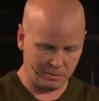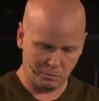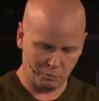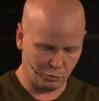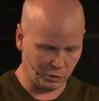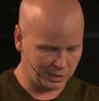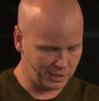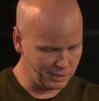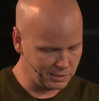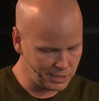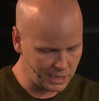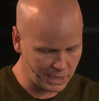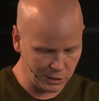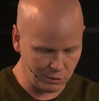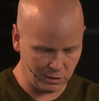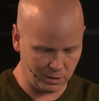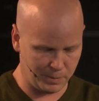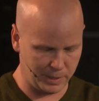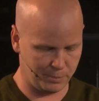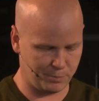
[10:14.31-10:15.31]
would
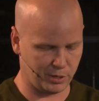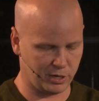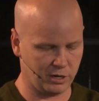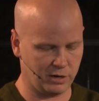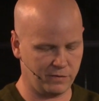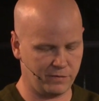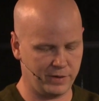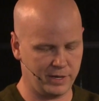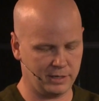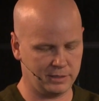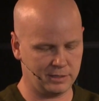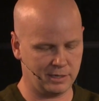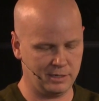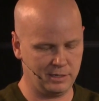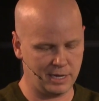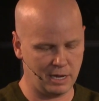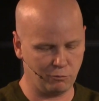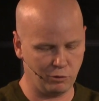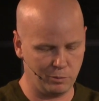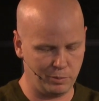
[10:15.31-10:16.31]
continue to be perfect, and
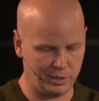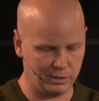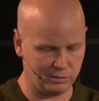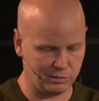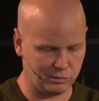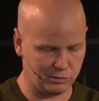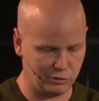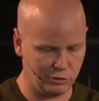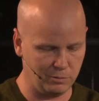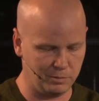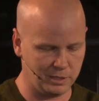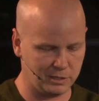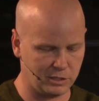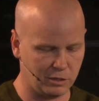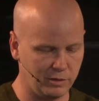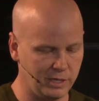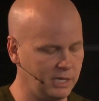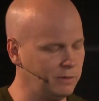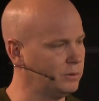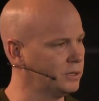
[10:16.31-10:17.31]
yet would be assumed as
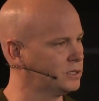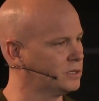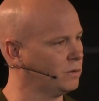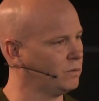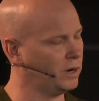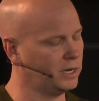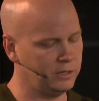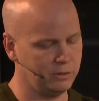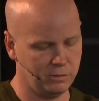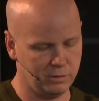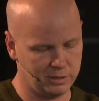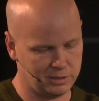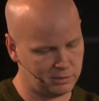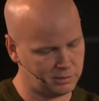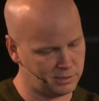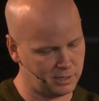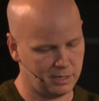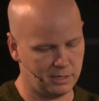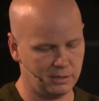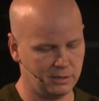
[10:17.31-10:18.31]
though he was the one who had
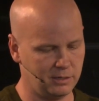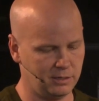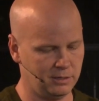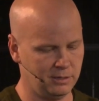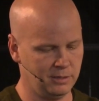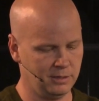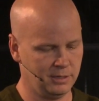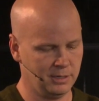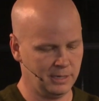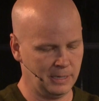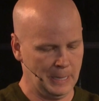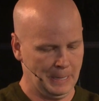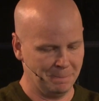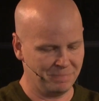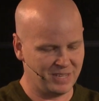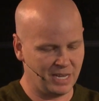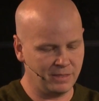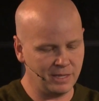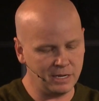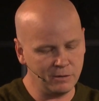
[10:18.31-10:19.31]
sinned.
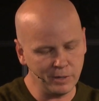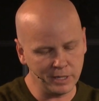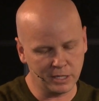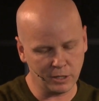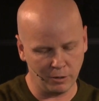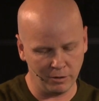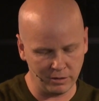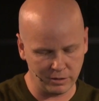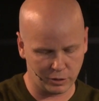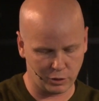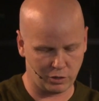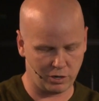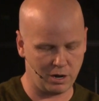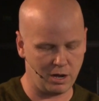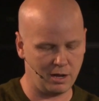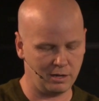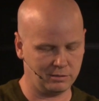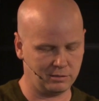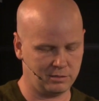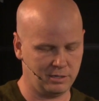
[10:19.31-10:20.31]
And then he would go to the
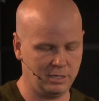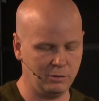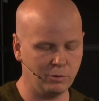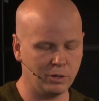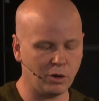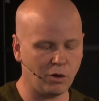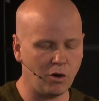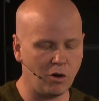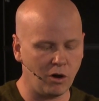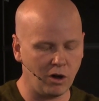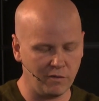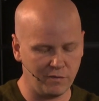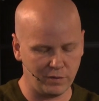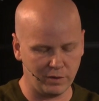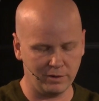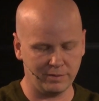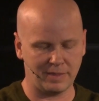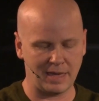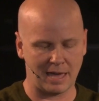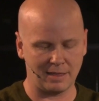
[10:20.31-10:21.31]
cross, and he would
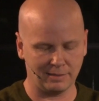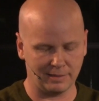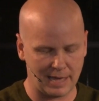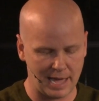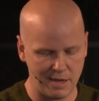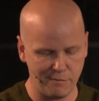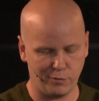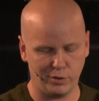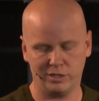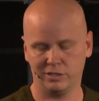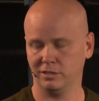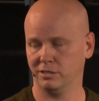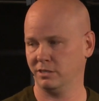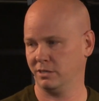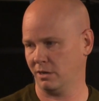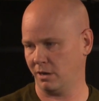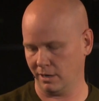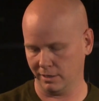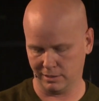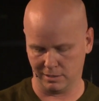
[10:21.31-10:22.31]
offer that life we just
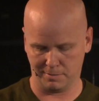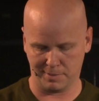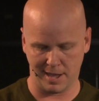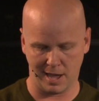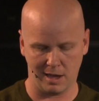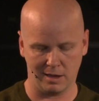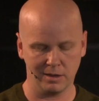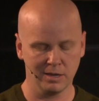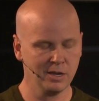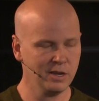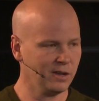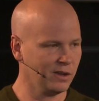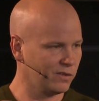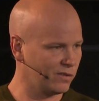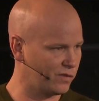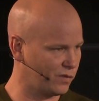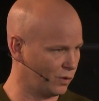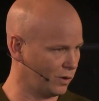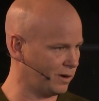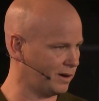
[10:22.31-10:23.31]
talked about
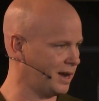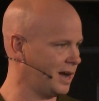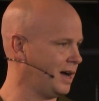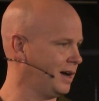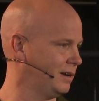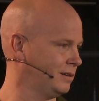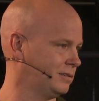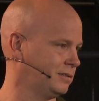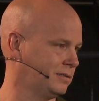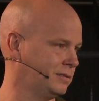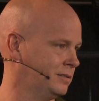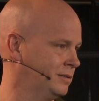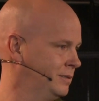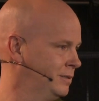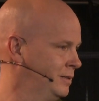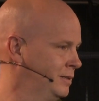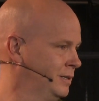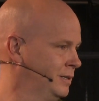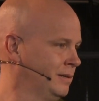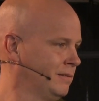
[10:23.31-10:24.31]
for us.
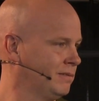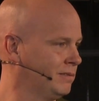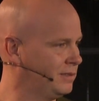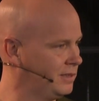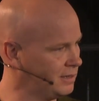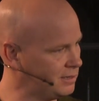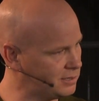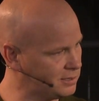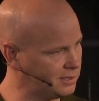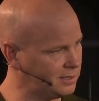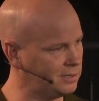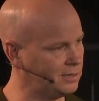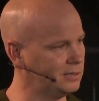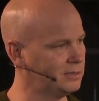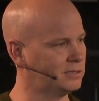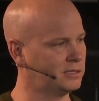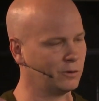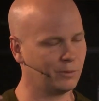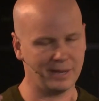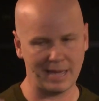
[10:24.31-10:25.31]
This
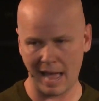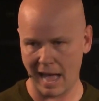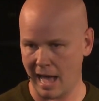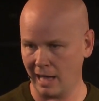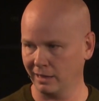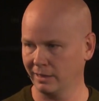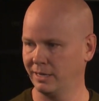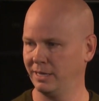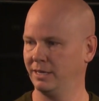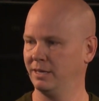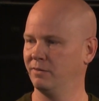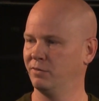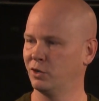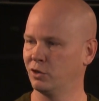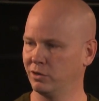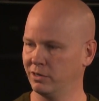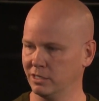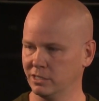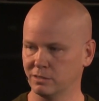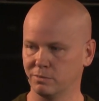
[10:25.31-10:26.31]
is the reality of
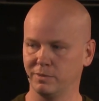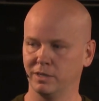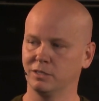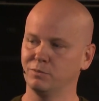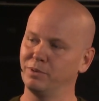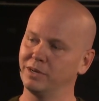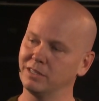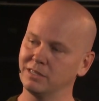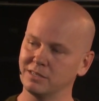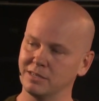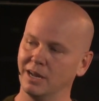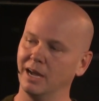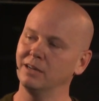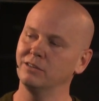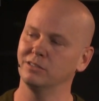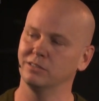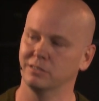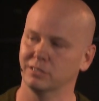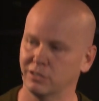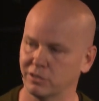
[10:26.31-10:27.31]
Christmas, but it's not
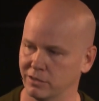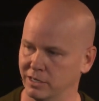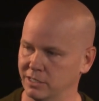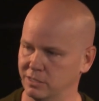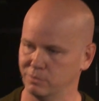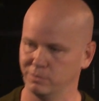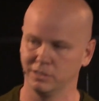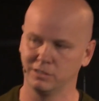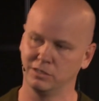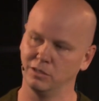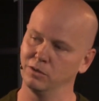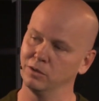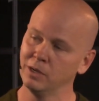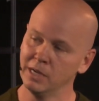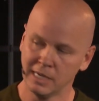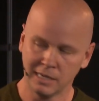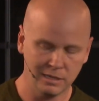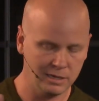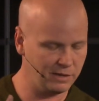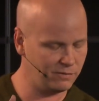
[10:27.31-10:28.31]
just Christmas. So
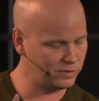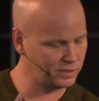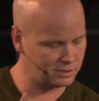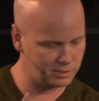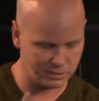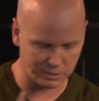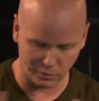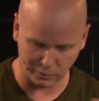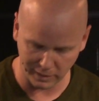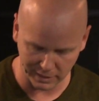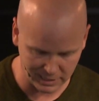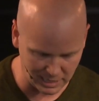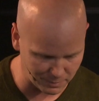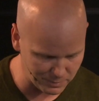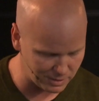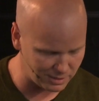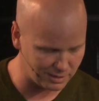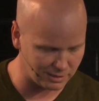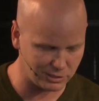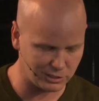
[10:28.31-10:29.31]
if this is the only time
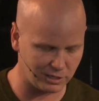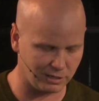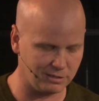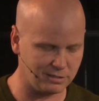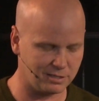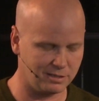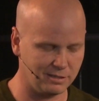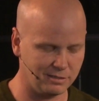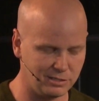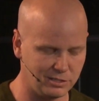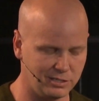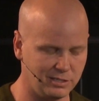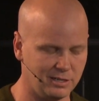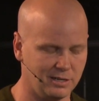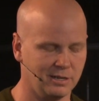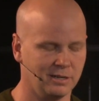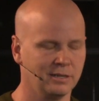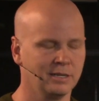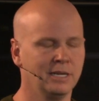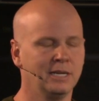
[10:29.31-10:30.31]
you hit a church this
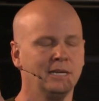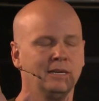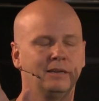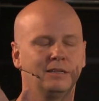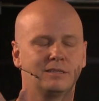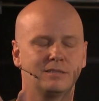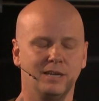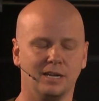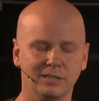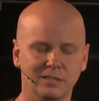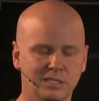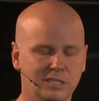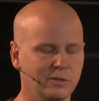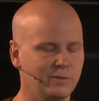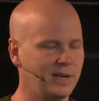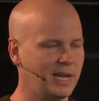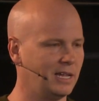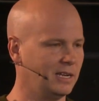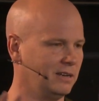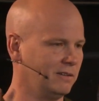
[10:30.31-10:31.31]
year, it's not just the
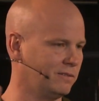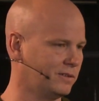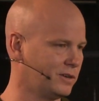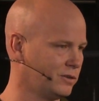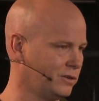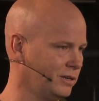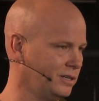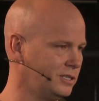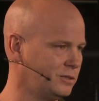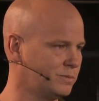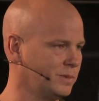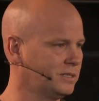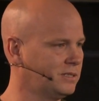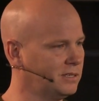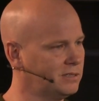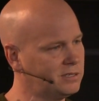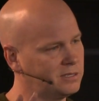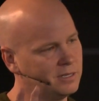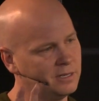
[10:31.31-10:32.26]
reality of Christmas. It's